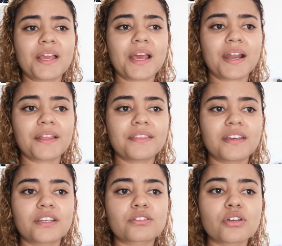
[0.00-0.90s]
And I
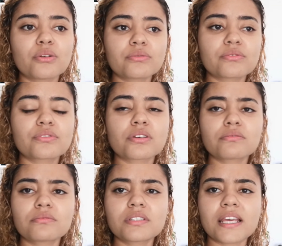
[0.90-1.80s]
think don't
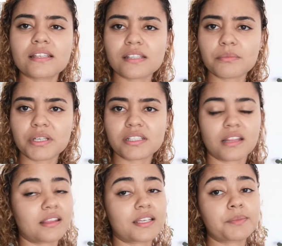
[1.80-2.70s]
take subjects at
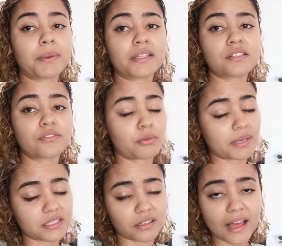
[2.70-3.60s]
the expense of your
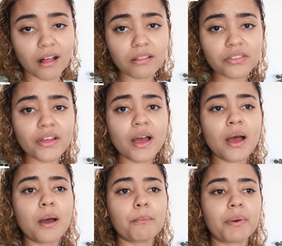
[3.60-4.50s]
mental health,
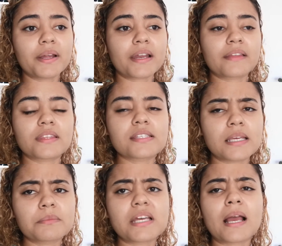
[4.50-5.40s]
but at the
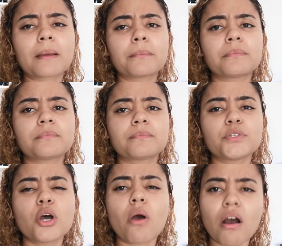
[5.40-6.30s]
same time,
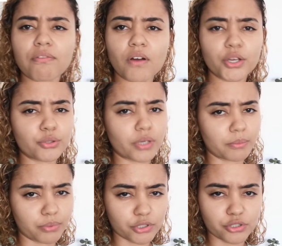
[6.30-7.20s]
know how far you can
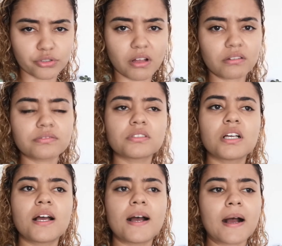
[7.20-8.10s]
push yourself.
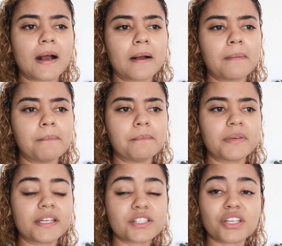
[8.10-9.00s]

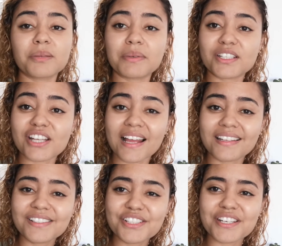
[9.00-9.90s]
It is going to be a
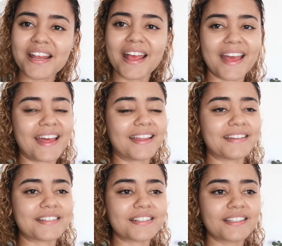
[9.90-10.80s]
challenge,
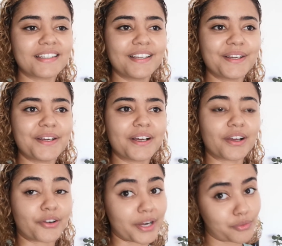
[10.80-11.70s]
and a
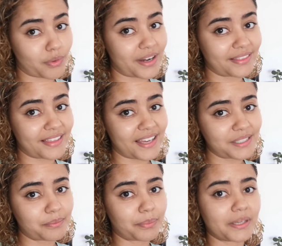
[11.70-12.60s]
great one at that,
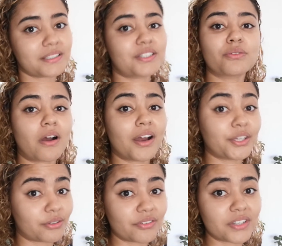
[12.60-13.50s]
but you are in
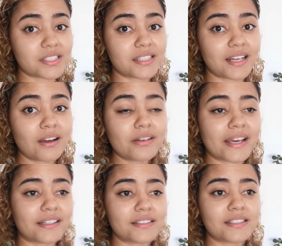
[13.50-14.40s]
university now
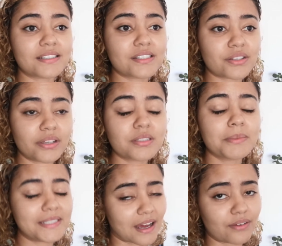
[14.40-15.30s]
and it's going to
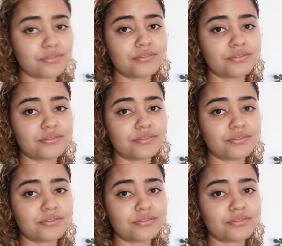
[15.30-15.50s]
be tough.